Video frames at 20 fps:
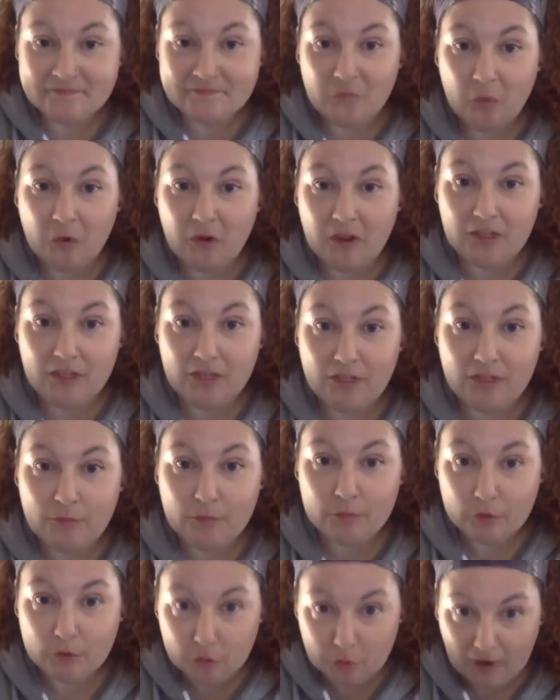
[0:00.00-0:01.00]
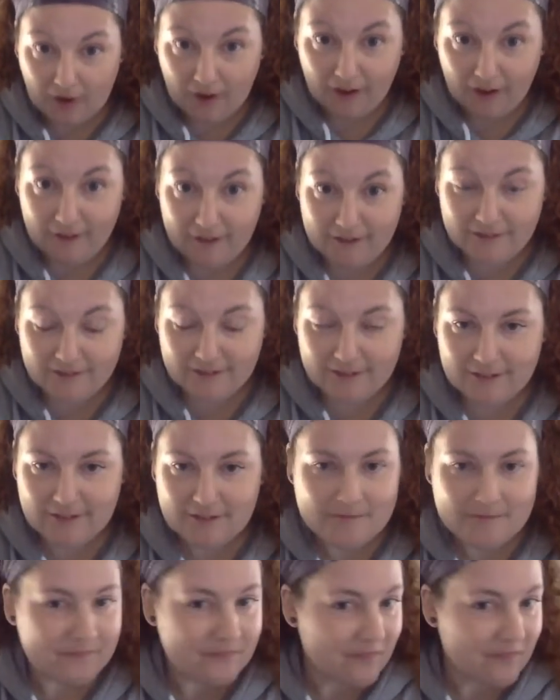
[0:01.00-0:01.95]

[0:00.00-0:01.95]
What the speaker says: with blue eyes